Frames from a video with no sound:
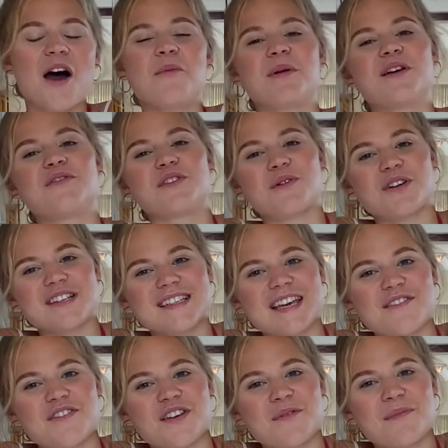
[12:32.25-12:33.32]
But if you want to
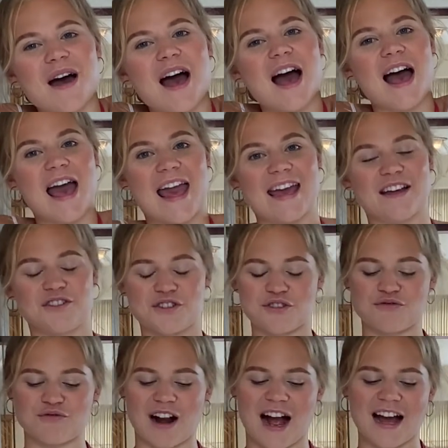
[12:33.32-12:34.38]
give them a
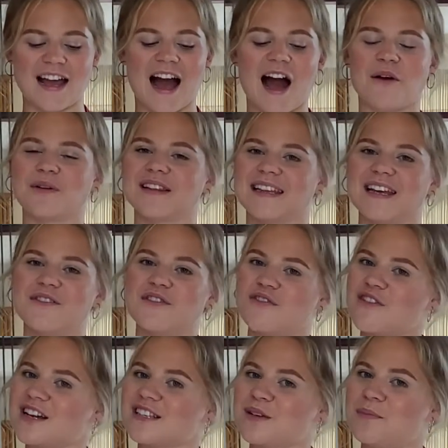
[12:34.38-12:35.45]
try, I will leave the
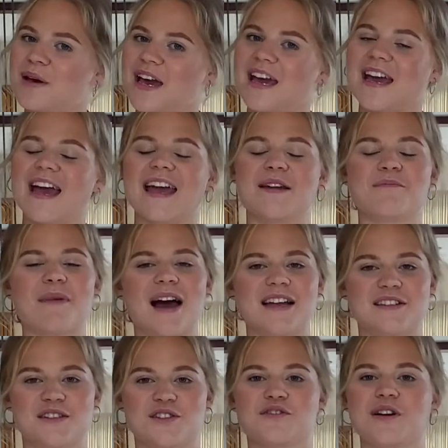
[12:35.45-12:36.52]
recipe in my
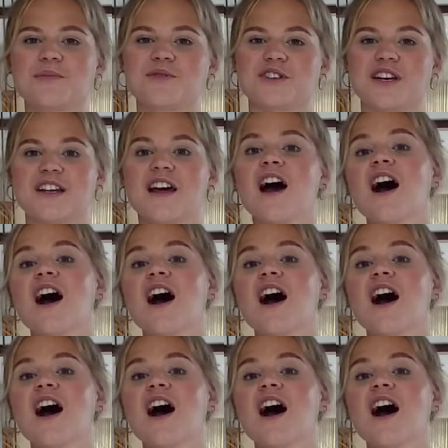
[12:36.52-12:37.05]
description